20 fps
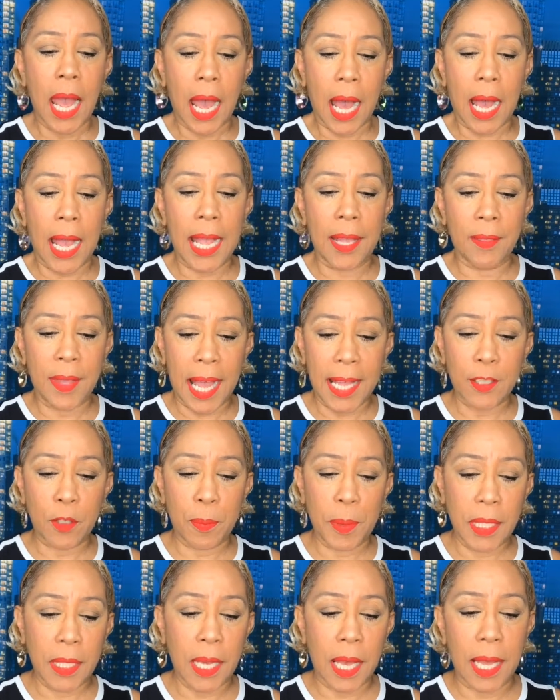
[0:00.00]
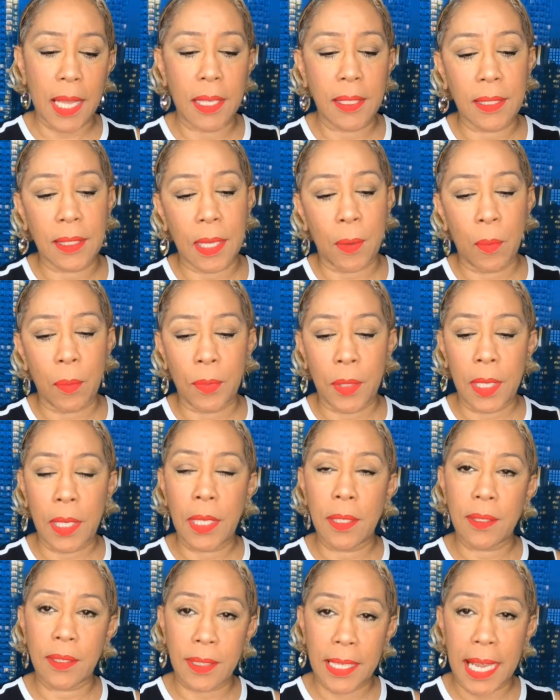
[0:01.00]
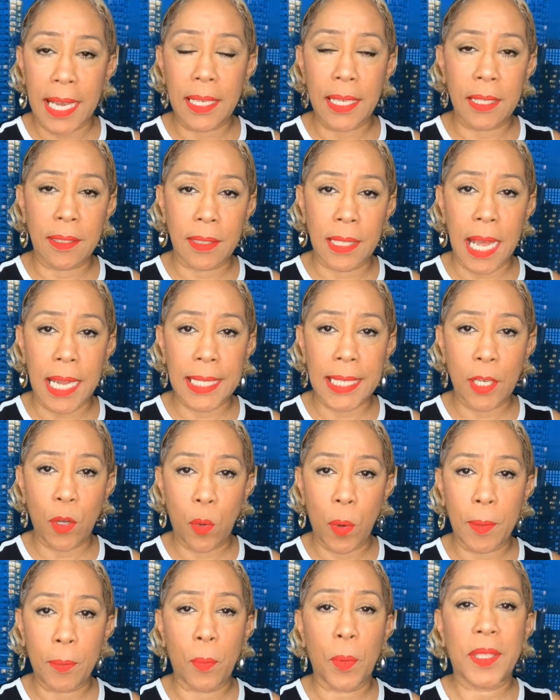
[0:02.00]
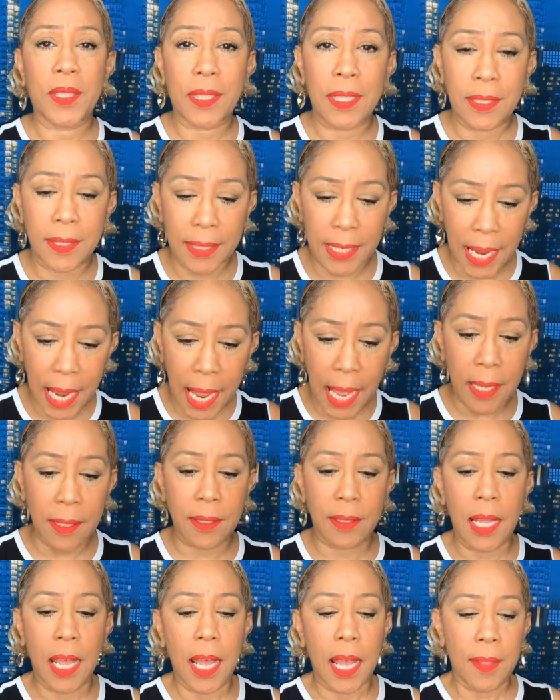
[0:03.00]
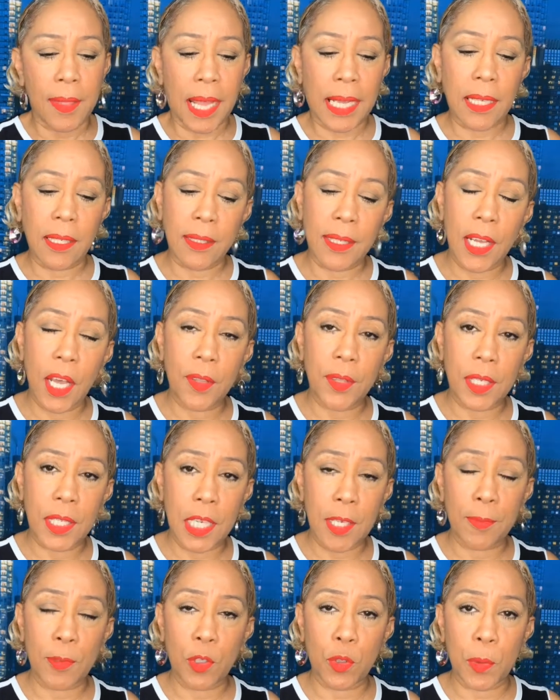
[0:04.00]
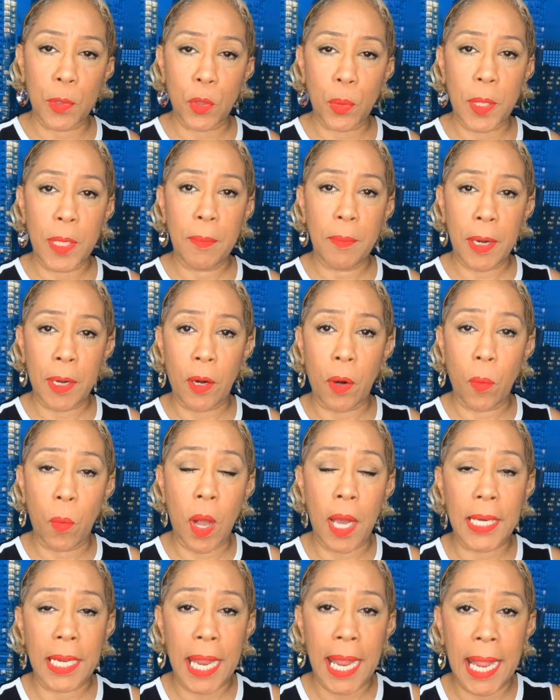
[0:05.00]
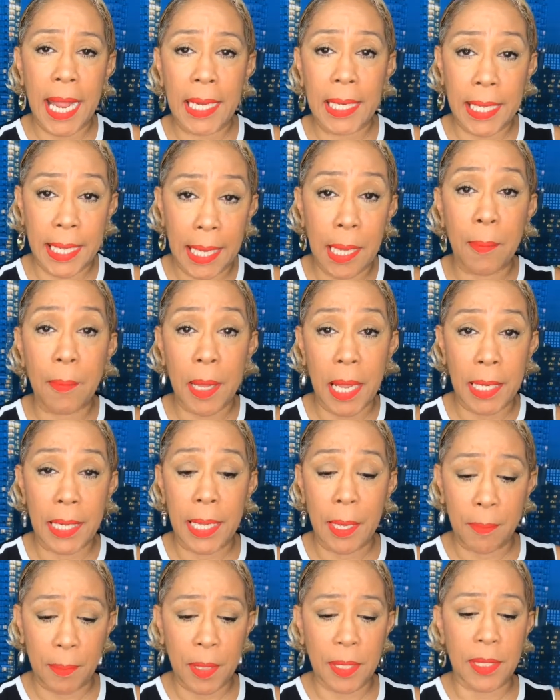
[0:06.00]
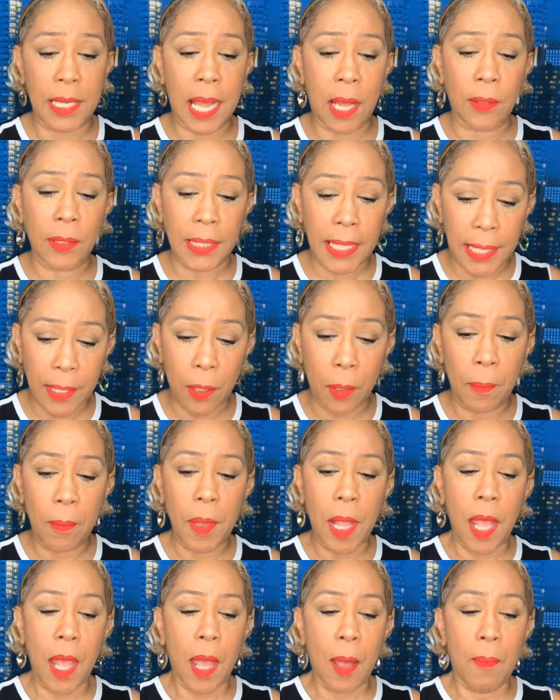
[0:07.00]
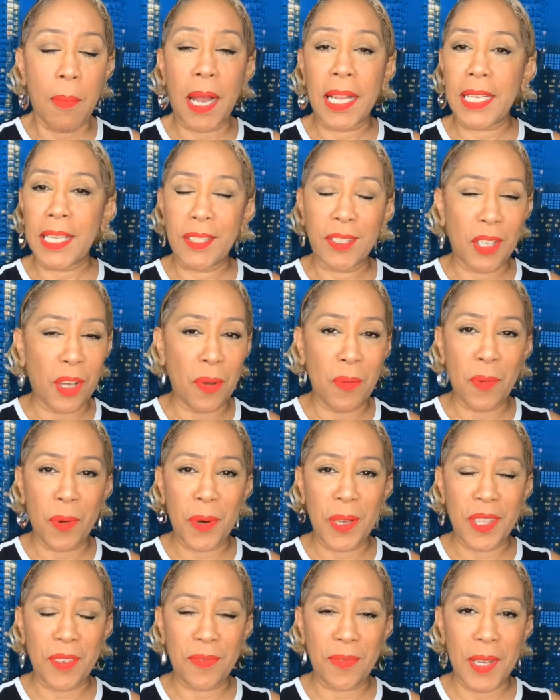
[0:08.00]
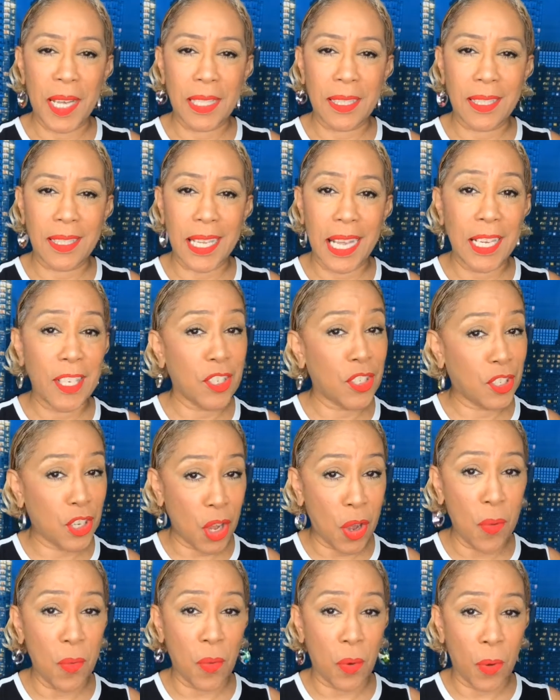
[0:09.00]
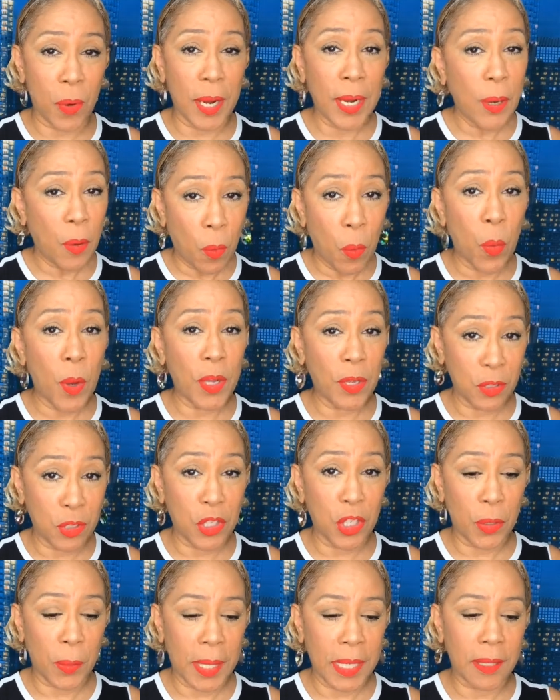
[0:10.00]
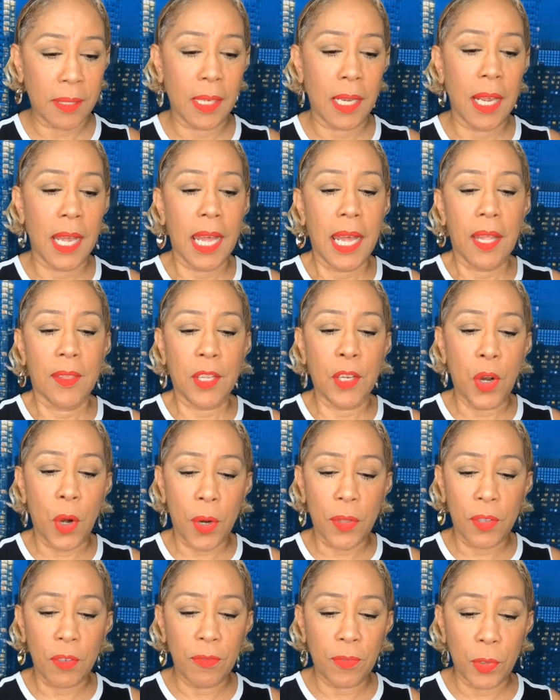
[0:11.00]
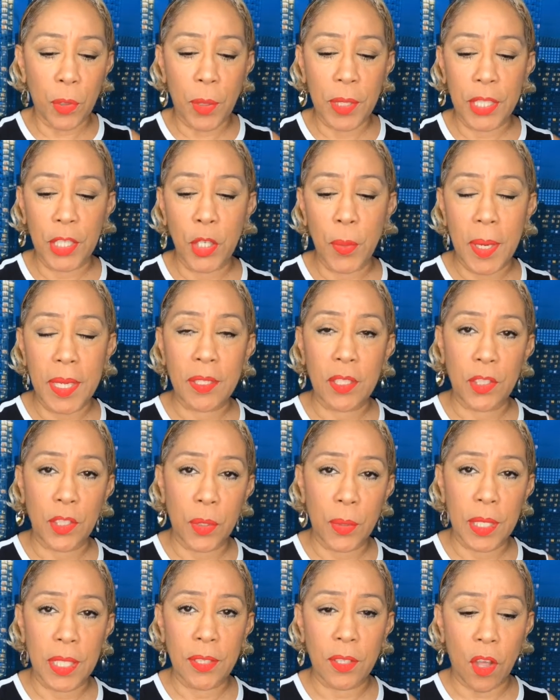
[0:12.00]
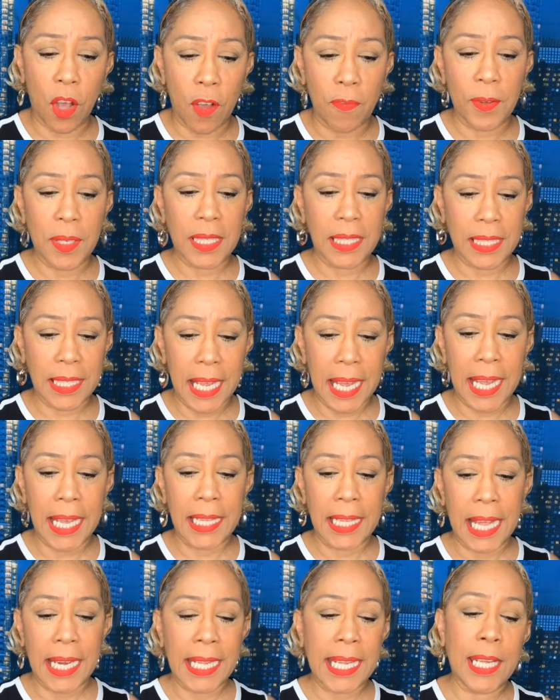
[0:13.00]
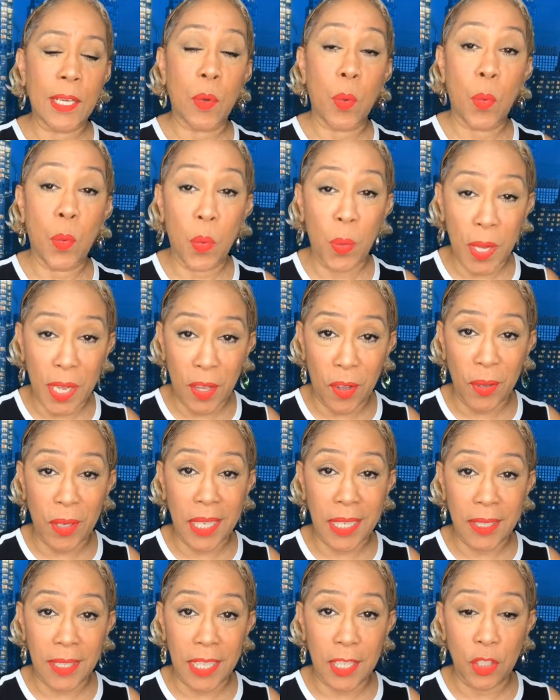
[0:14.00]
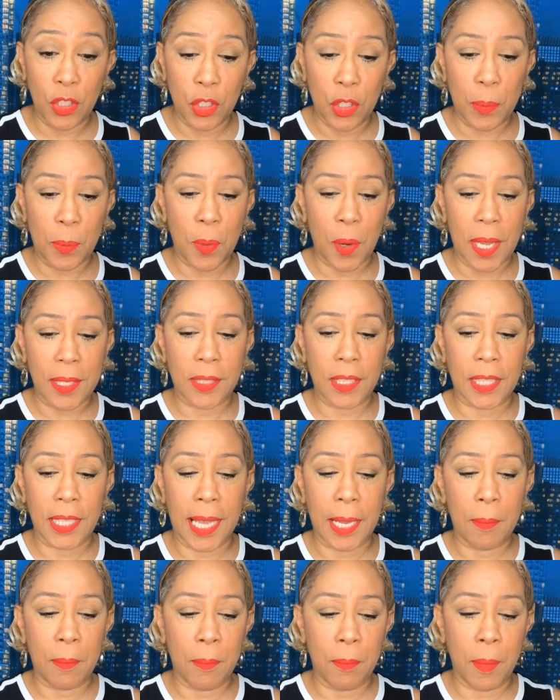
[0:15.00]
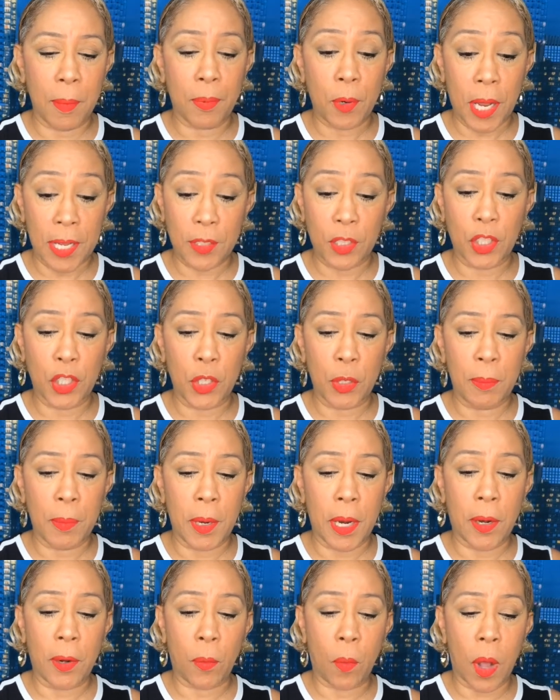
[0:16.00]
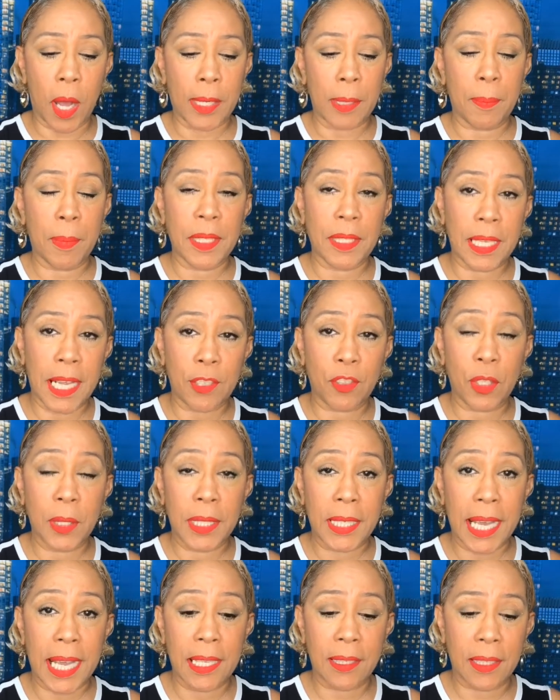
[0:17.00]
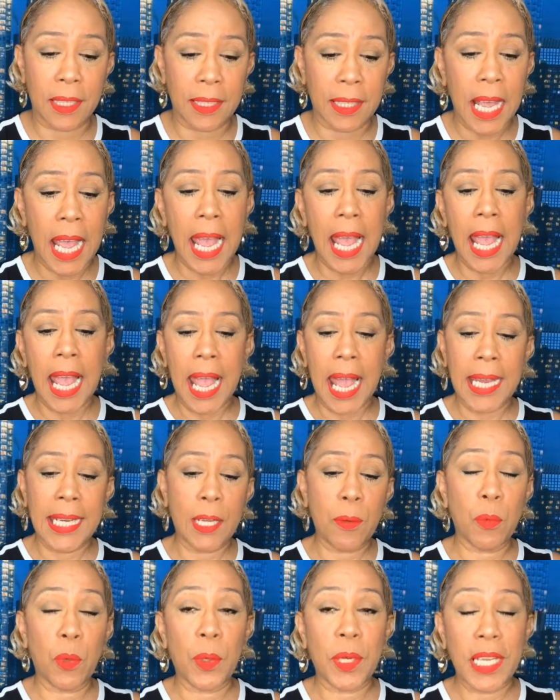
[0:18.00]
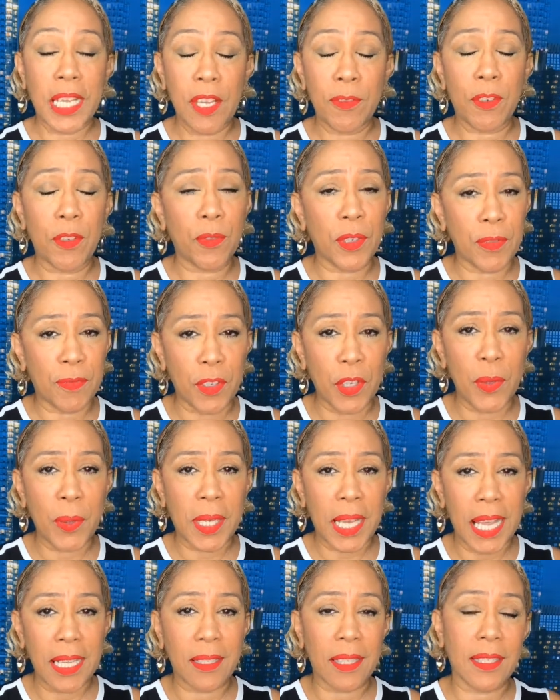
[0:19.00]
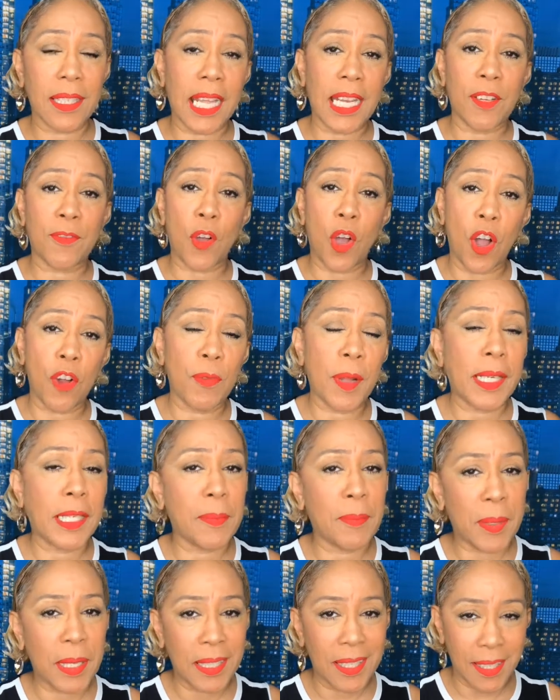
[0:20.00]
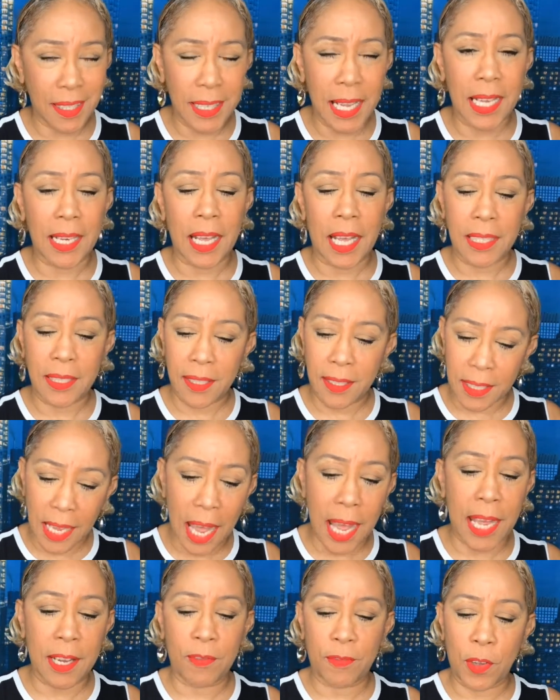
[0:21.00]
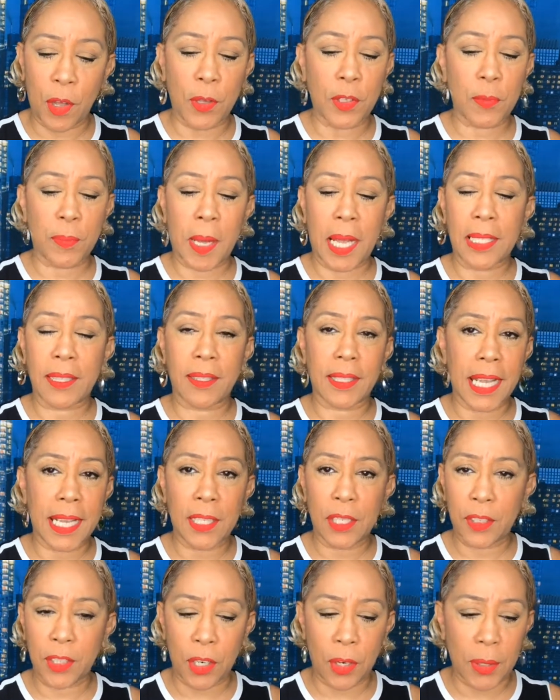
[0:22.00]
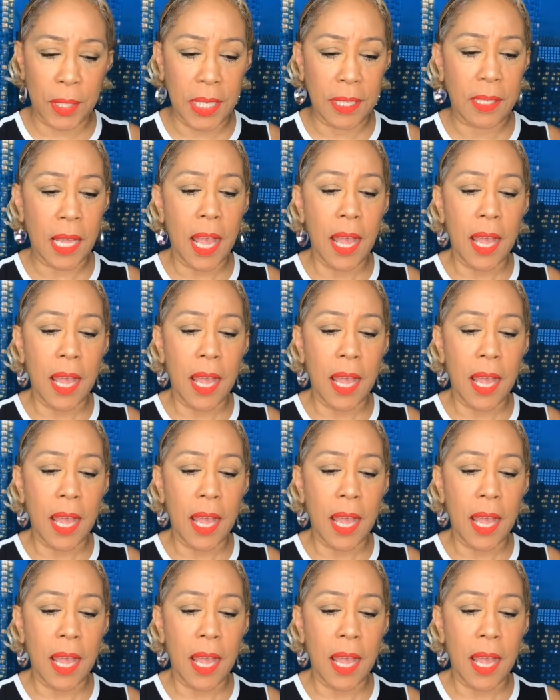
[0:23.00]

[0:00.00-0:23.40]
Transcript: and that's because the state is not equipped with the test that can tell the difference between marijuana and hemp is now legal. But don't worry, the feds say, don't worry, we'll do it. The Northern Florida U.S. Attorney's Office saying that it will continue to prosecute marijuana possession cases, and it will even review cases that have already been set aside, folks, by state attorneys.